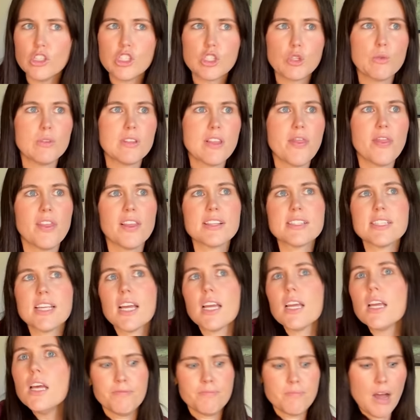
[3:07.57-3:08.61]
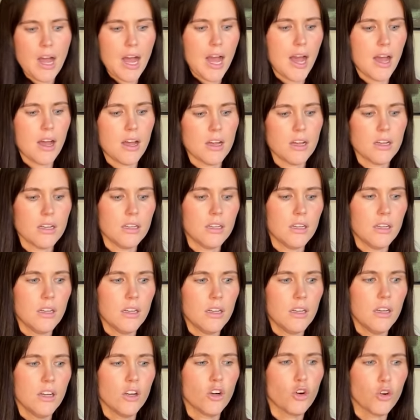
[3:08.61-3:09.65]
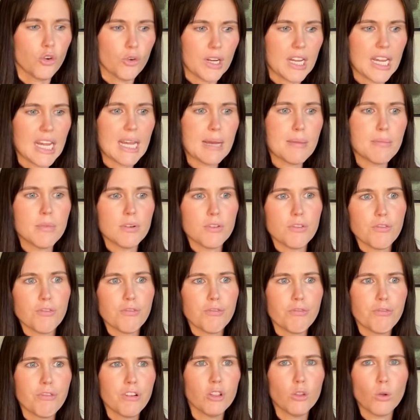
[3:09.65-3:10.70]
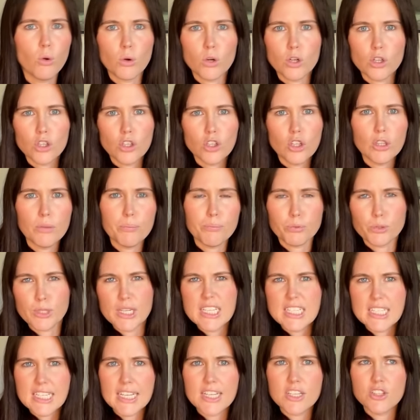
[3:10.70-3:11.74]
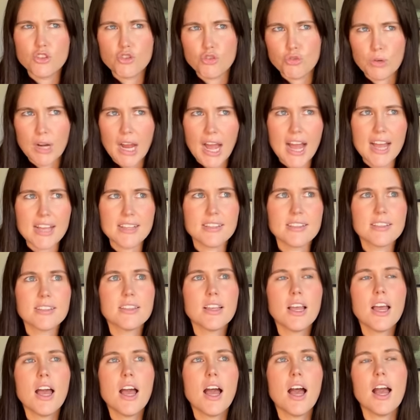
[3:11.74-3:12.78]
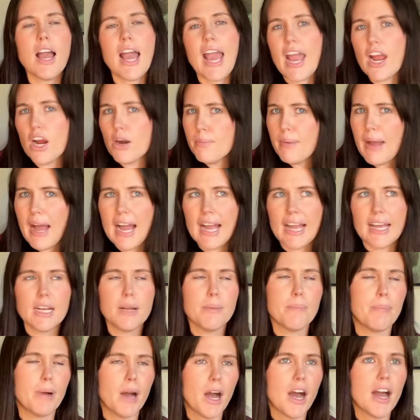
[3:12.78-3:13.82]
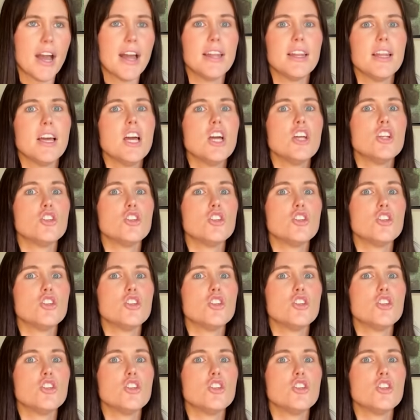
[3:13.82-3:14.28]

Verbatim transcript: She was in this like uh cream floral printed dress, hair back in a bun.